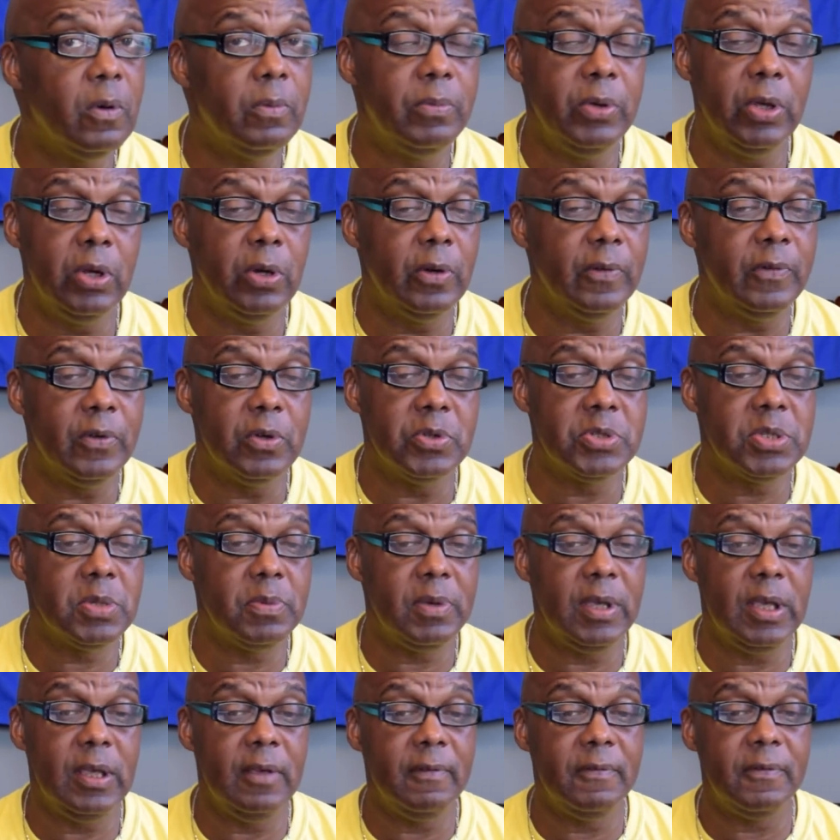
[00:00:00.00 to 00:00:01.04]
beautiful
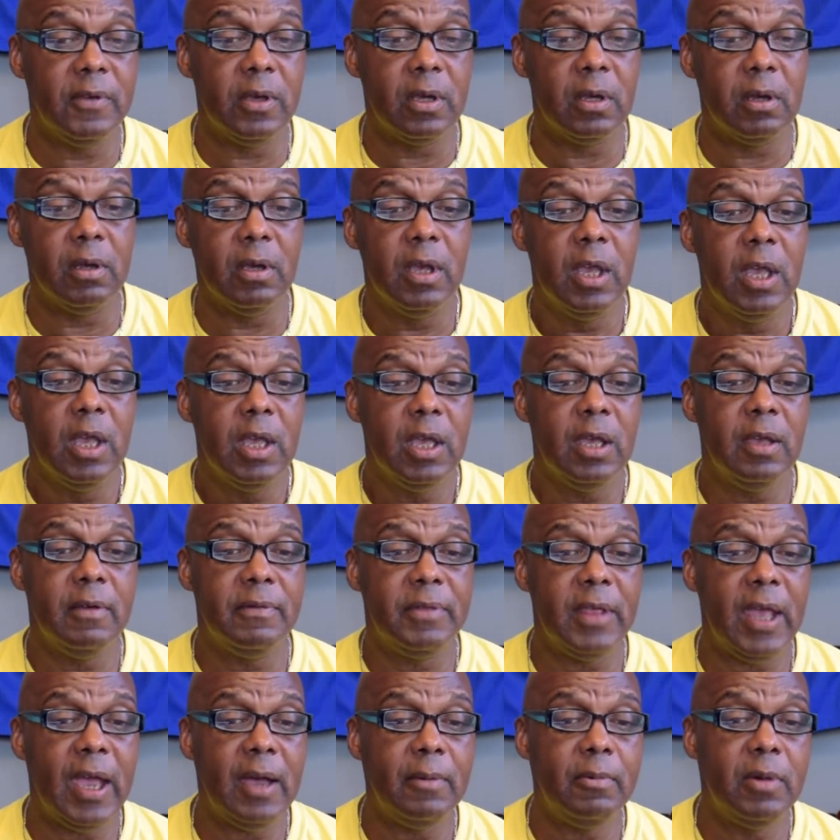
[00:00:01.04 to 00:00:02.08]
speed figure. If
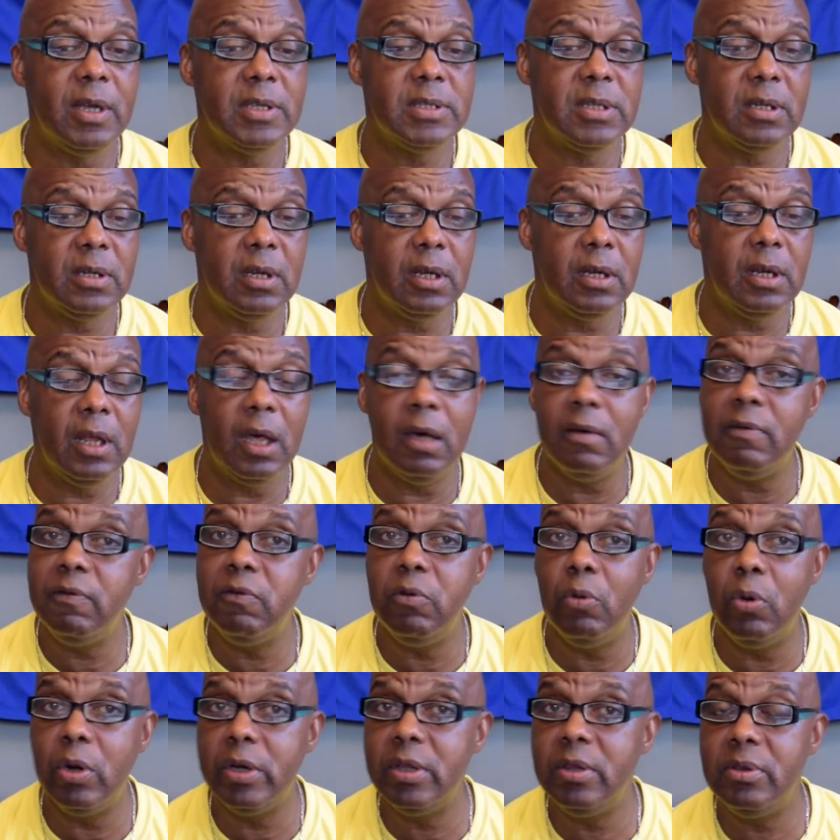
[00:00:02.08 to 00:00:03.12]
that wasn't enough,
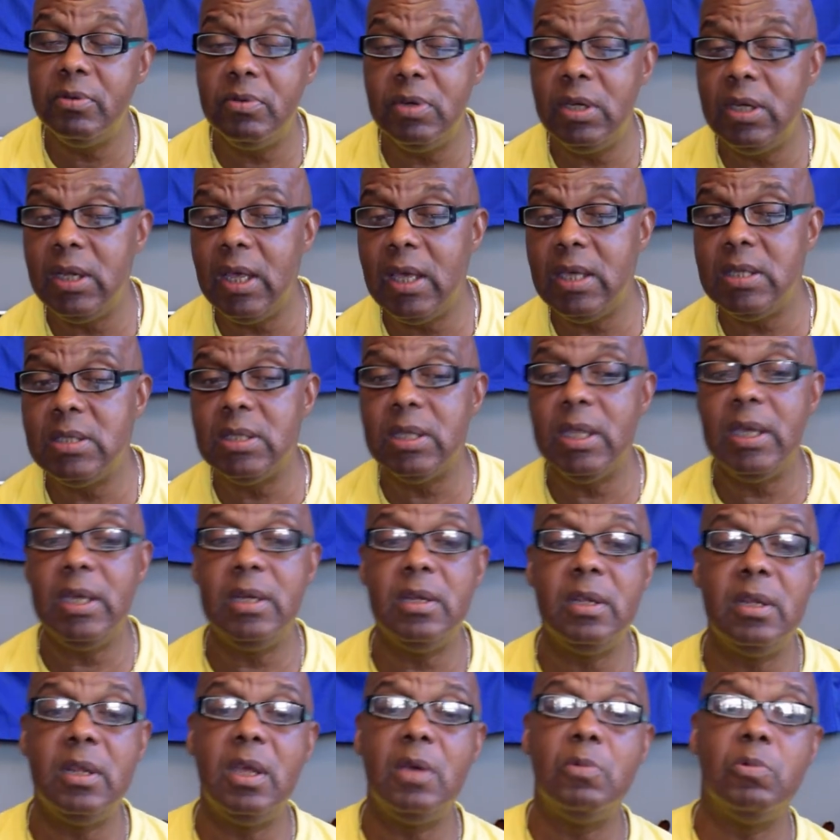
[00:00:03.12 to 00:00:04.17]
43 days
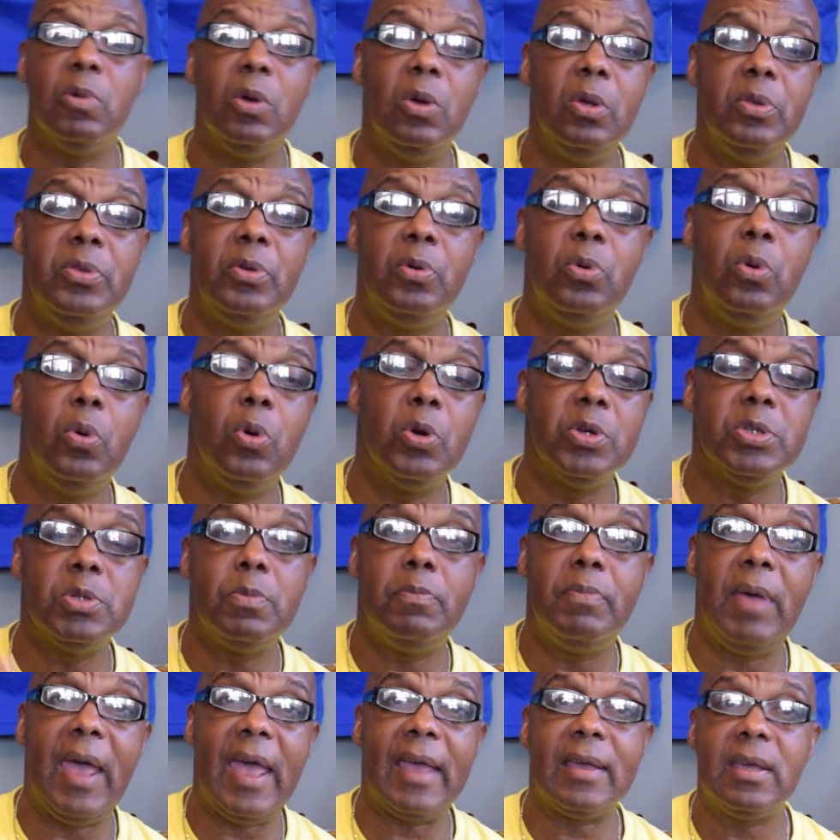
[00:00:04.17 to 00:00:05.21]
later, they rolled the horse
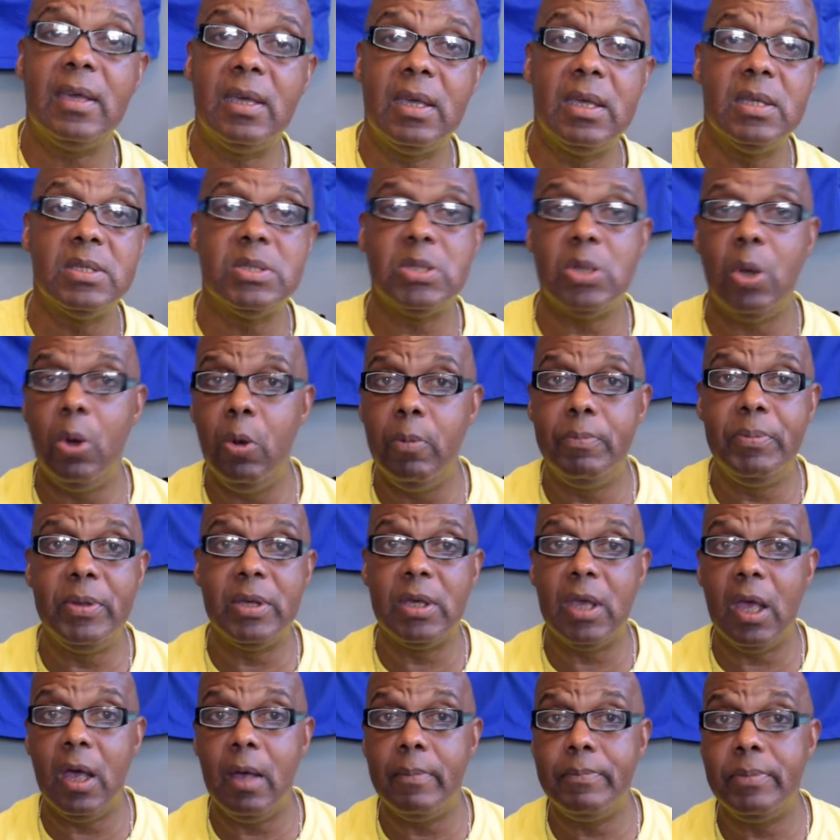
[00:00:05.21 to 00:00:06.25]
back against open
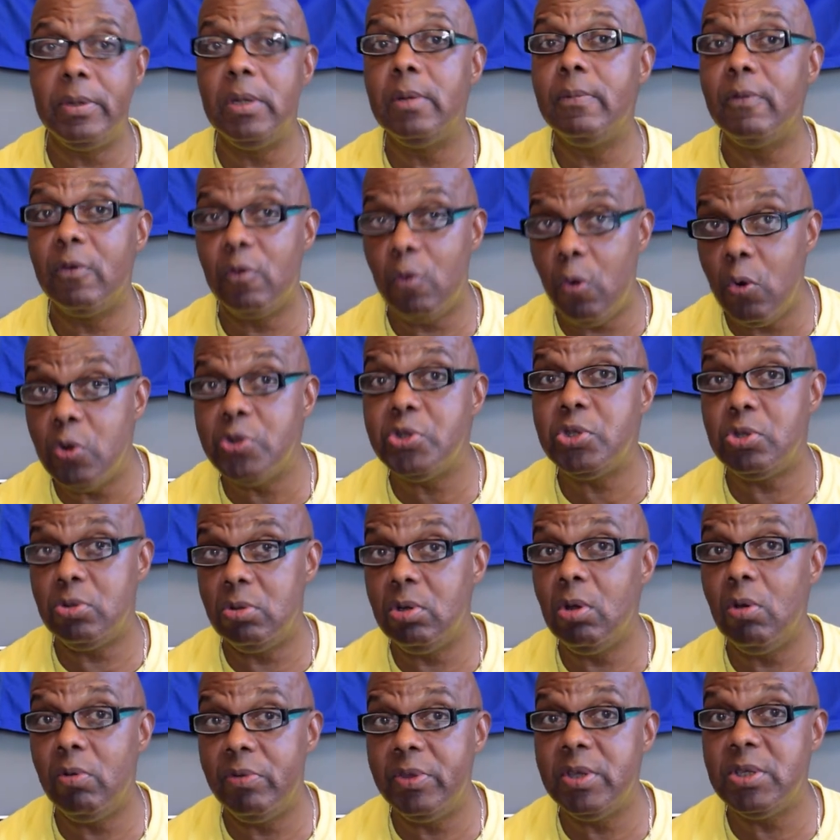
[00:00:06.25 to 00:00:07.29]
company. Of course, you
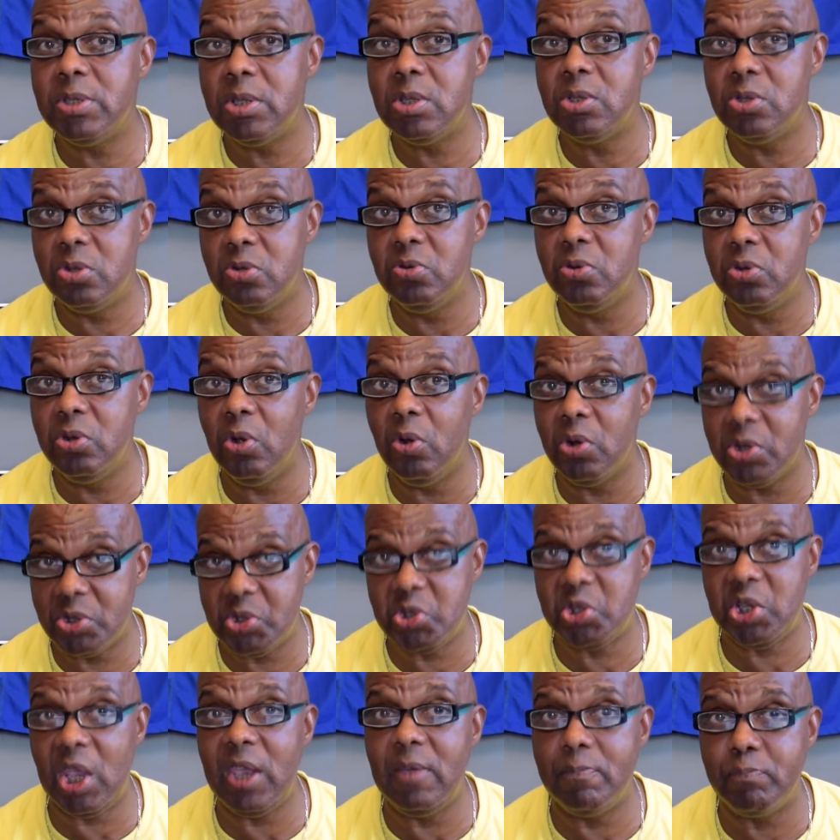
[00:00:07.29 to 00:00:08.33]
know this is New York
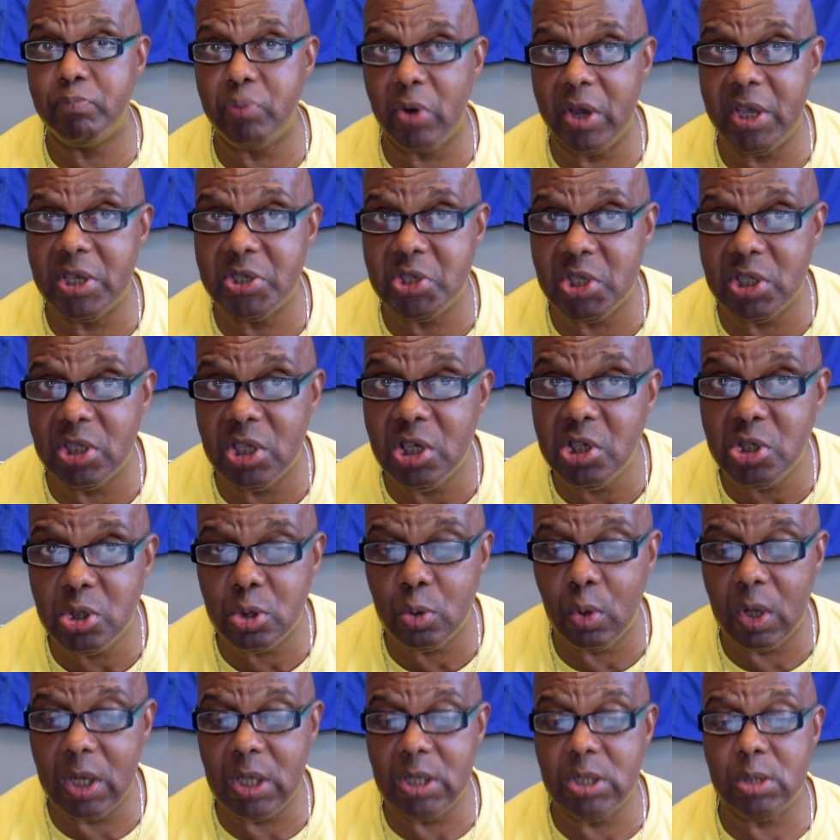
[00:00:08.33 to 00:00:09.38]
State breds in this
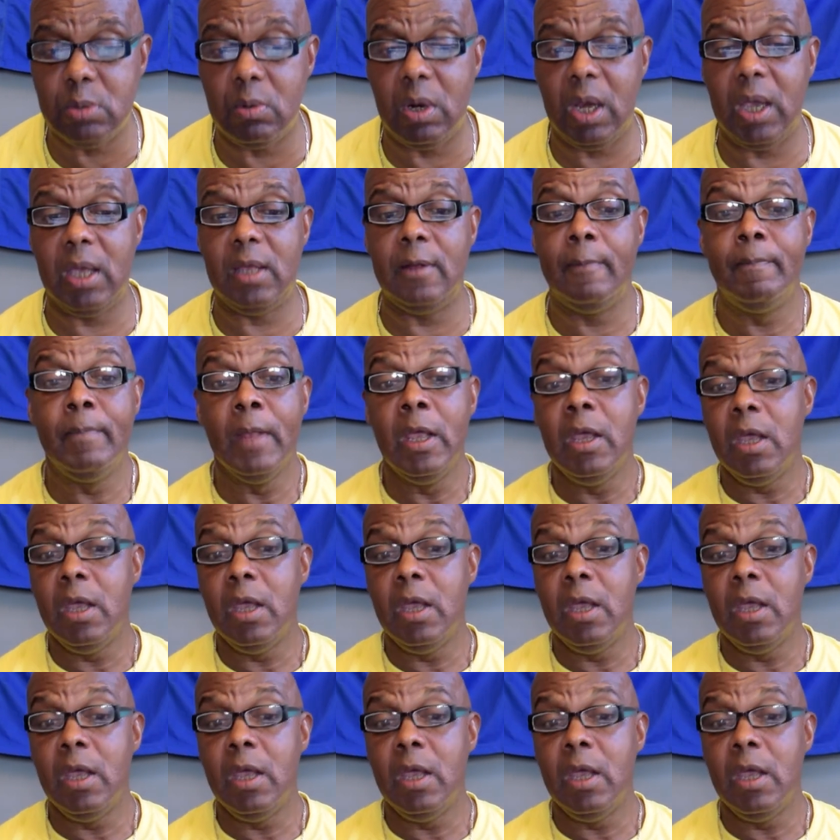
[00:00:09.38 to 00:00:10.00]
race, right?